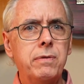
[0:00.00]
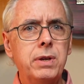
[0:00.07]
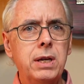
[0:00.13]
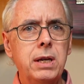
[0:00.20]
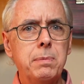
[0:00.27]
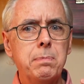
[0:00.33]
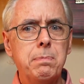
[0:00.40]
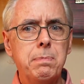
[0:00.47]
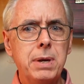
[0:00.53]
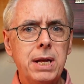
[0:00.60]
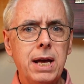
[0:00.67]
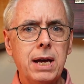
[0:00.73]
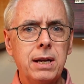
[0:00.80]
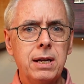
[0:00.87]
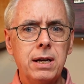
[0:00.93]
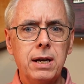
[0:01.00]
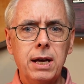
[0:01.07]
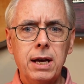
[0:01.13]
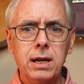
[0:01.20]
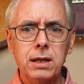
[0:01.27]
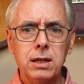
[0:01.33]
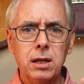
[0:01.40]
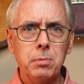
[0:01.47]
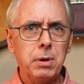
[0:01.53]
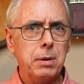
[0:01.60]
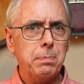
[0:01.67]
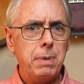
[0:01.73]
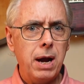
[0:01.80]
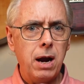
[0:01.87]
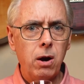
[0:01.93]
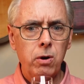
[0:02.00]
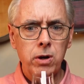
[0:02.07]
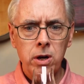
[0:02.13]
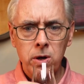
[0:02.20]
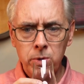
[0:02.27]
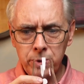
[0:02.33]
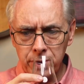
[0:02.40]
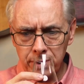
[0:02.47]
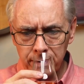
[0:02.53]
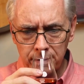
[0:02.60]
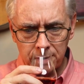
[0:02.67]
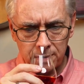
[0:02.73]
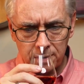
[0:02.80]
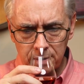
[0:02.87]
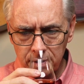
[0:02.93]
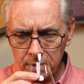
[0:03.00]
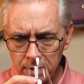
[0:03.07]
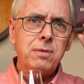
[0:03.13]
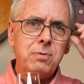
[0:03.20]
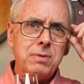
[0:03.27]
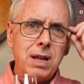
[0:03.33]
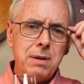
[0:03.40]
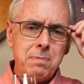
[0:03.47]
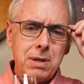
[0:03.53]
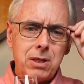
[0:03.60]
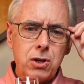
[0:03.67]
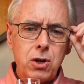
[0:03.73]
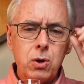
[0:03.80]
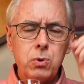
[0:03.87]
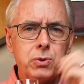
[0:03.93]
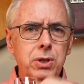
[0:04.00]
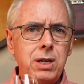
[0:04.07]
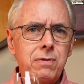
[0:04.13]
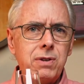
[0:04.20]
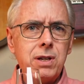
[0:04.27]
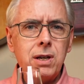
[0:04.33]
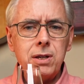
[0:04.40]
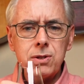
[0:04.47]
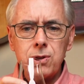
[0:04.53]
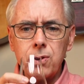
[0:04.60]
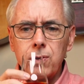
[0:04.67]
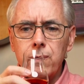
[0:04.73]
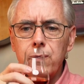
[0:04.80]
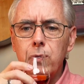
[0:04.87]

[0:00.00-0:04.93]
the banana and a little bit of pear note. Yeah, that made the nose even nicer.